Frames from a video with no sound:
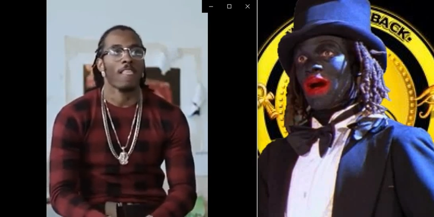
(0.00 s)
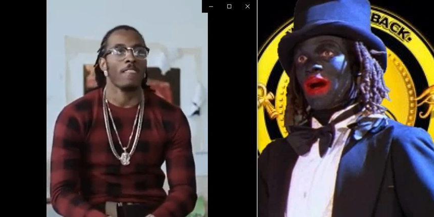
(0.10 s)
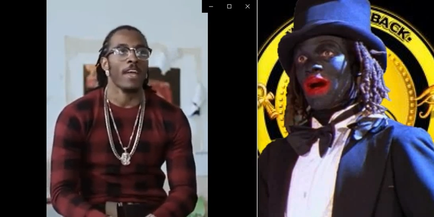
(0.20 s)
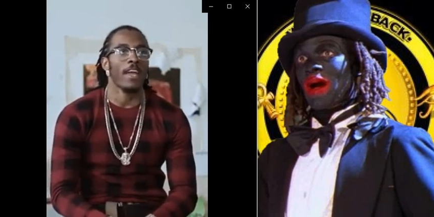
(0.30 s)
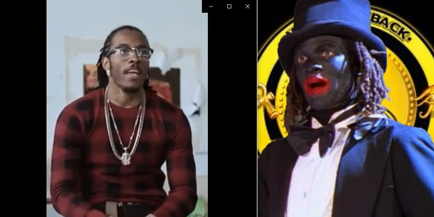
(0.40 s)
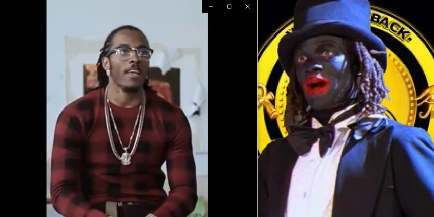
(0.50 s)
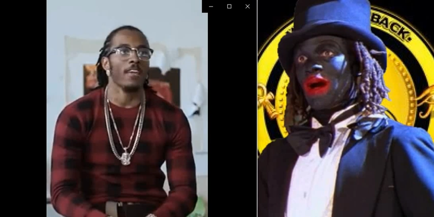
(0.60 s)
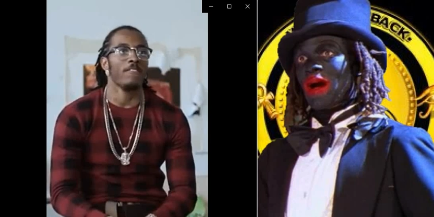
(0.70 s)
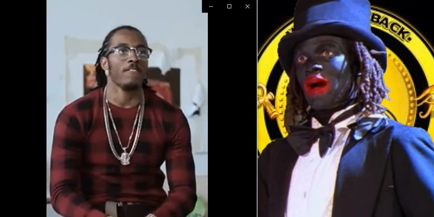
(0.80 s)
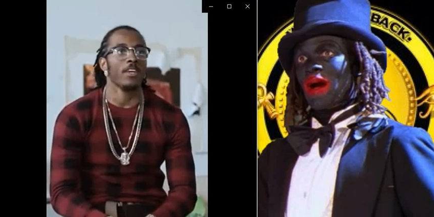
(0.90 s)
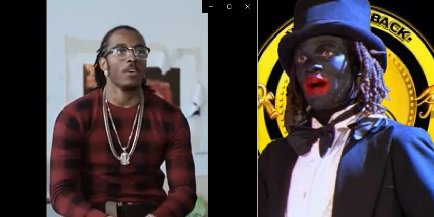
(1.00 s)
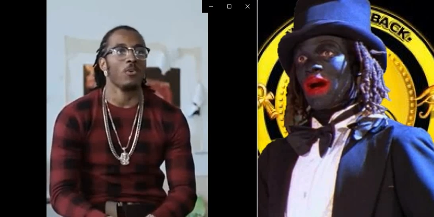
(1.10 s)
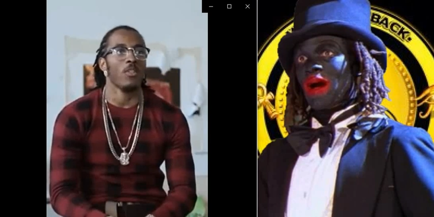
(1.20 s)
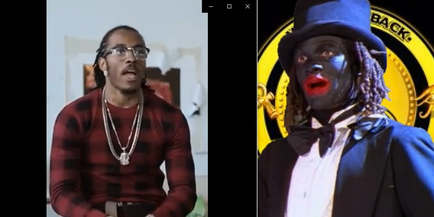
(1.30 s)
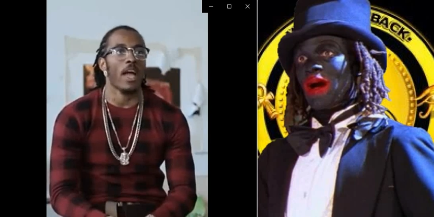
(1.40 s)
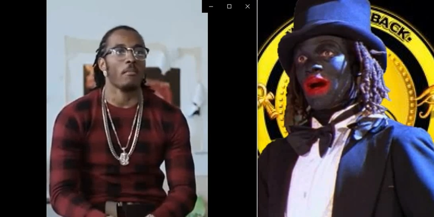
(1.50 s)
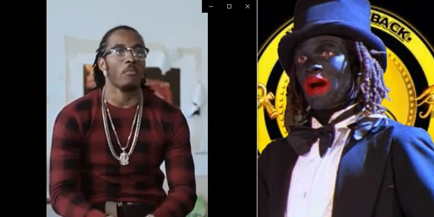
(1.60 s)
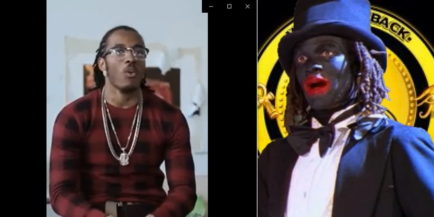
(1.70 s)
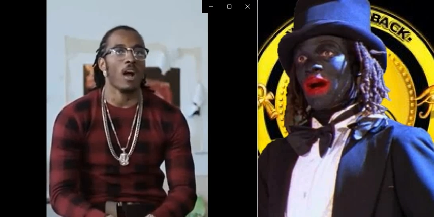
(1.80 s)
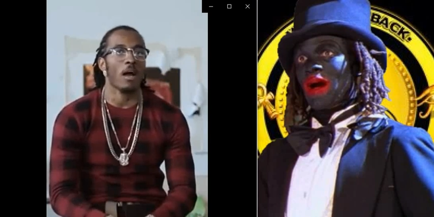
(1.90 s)
Speaker 1: they feel
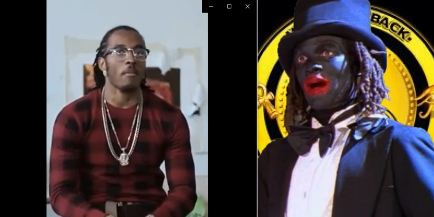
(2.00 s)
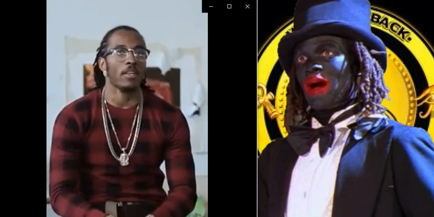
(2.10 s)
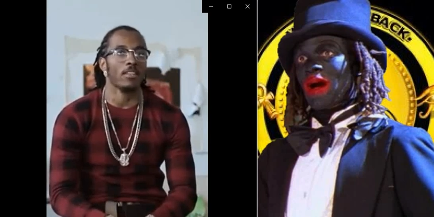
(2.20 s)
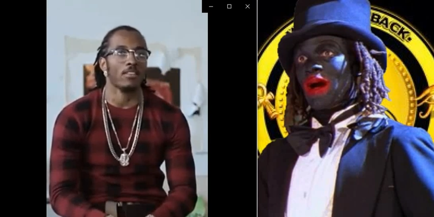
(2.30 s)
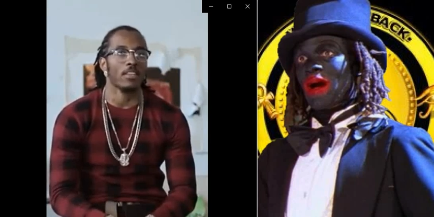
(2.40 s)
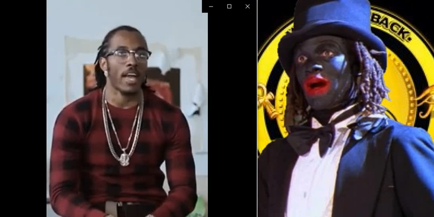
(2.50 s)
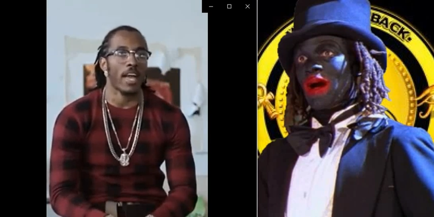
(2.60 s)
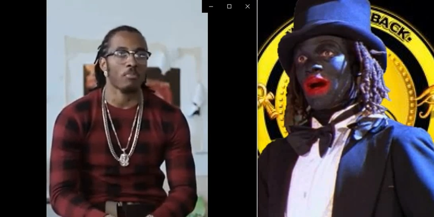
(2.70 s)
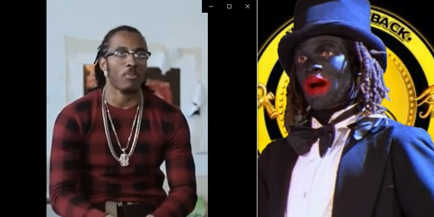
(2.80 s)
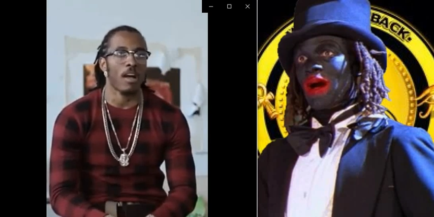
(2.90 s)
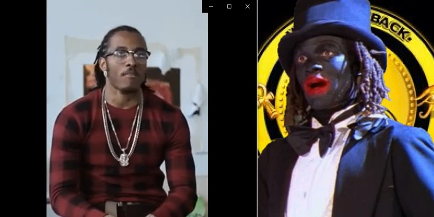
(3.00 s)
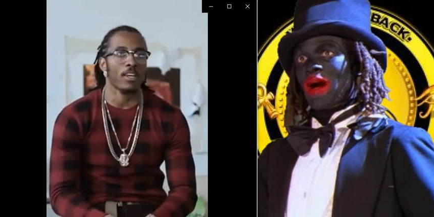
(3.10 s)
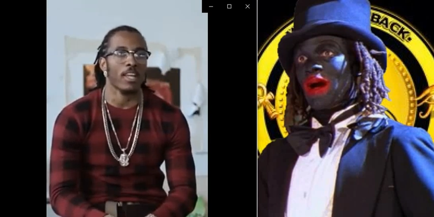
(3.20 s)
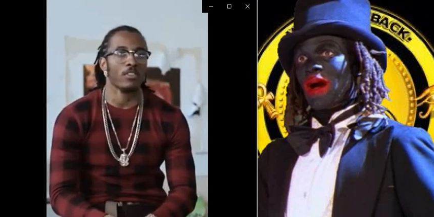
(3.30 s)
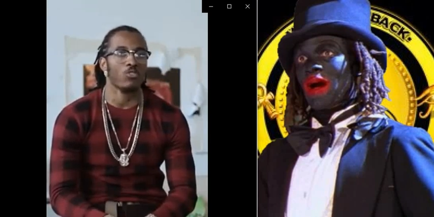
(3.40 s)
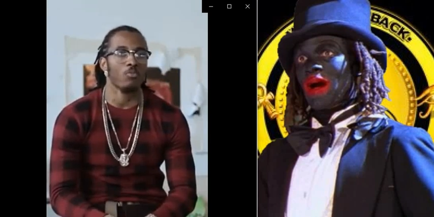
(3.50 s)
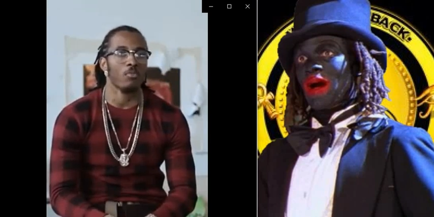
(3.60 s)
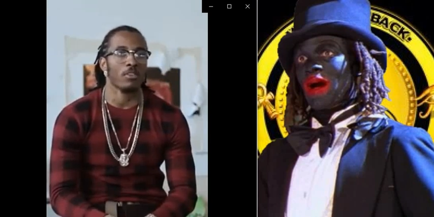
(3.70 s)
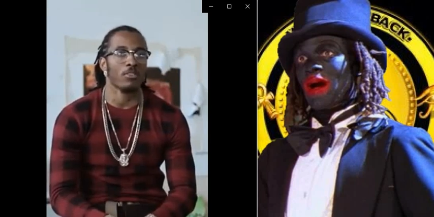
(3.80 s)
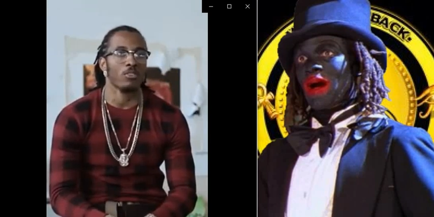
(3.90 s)
that Muhammad is the last prophet and that you
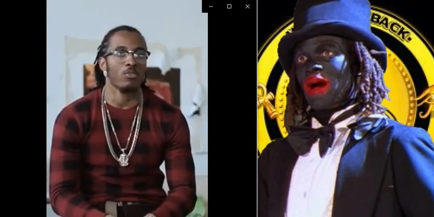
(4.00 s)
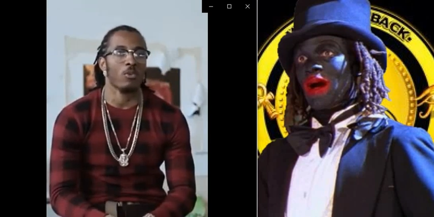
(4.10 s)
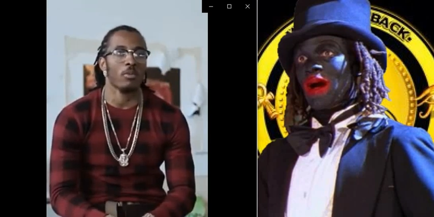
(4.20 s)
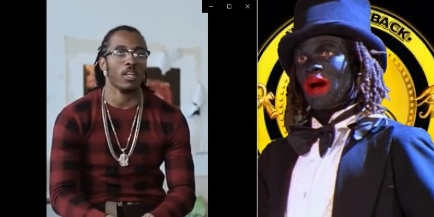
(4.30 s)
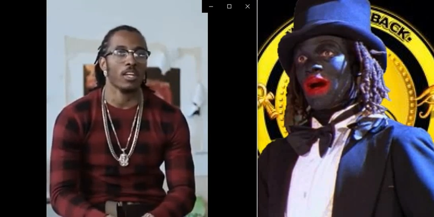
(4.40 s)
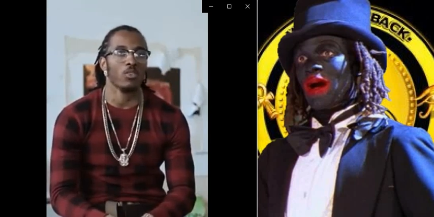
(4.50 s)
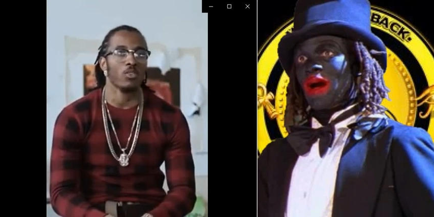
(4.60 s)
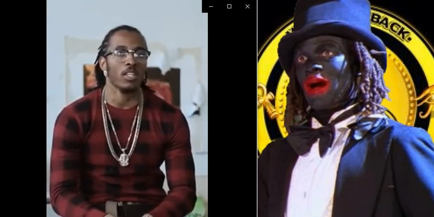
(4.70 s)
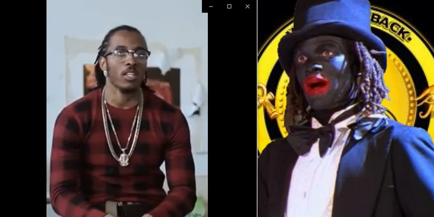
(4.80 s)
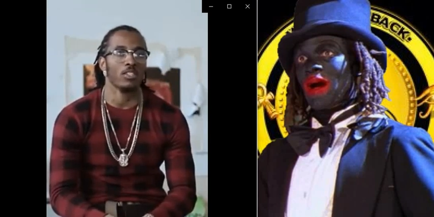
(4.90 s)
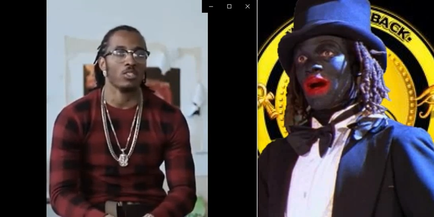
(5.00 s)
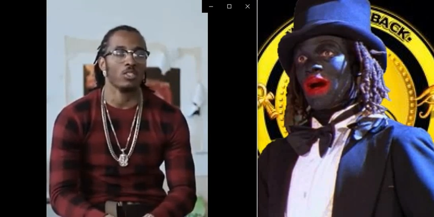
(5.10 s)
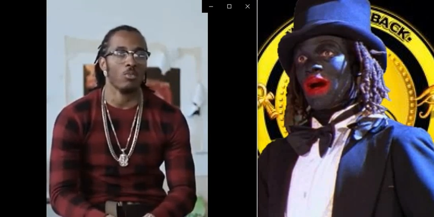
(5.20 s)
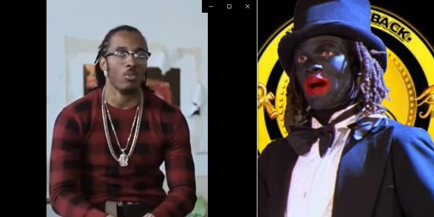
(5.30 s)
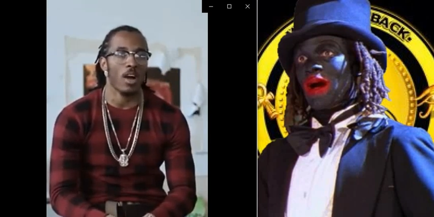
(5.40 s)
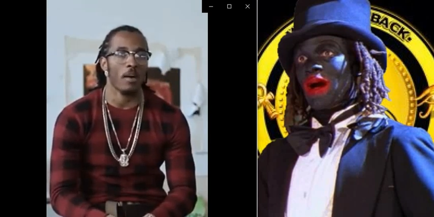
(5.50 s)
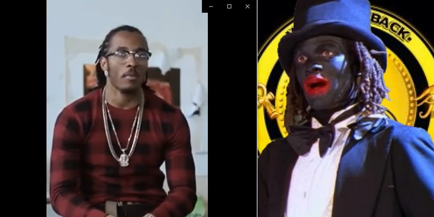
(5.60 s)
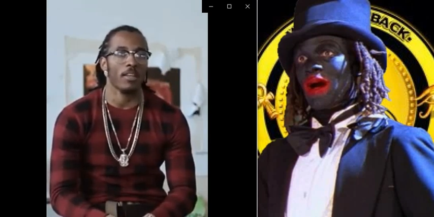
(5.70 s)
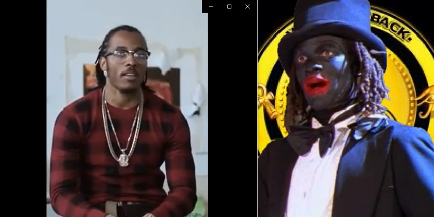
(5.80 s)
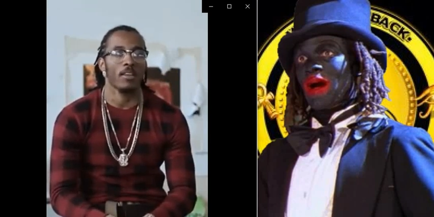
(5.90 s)
must you know pledge your allegiance to
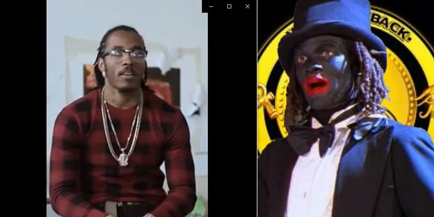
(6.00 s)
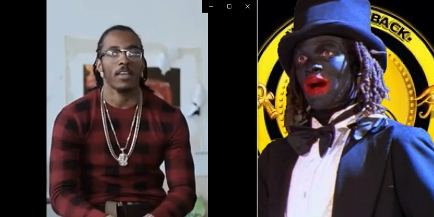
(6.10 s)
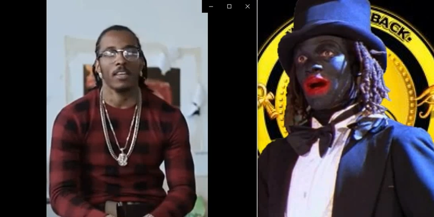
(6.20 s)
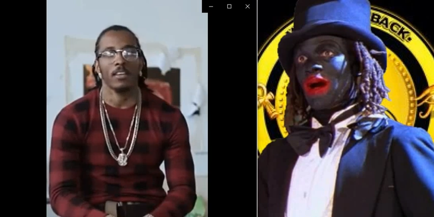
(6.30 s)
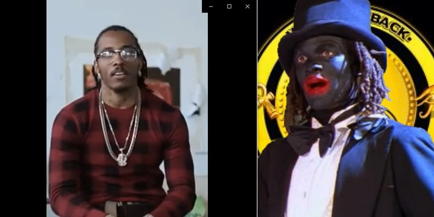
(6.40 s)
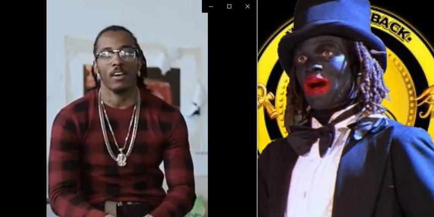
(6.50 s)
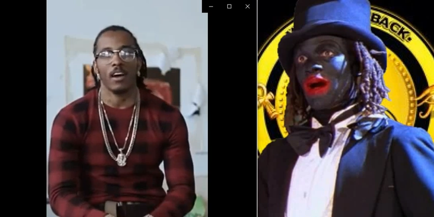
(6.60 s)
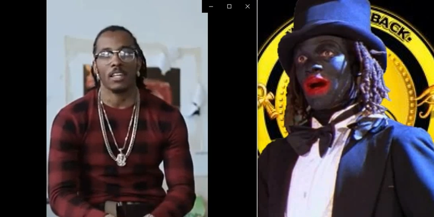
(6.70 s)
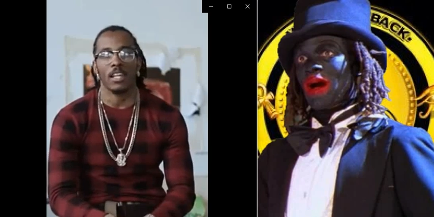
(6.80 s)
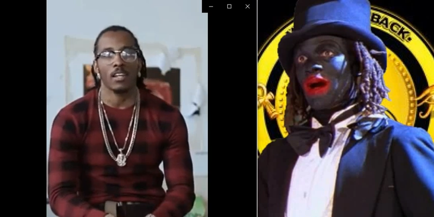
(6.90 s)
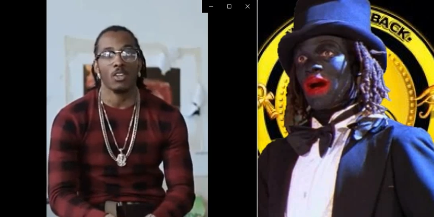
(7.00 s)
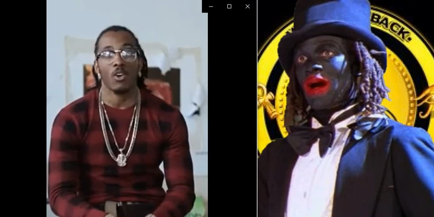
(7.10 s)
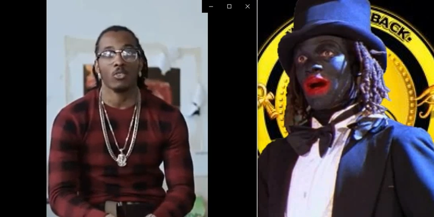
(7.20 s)
Muhammad in uh, Allah.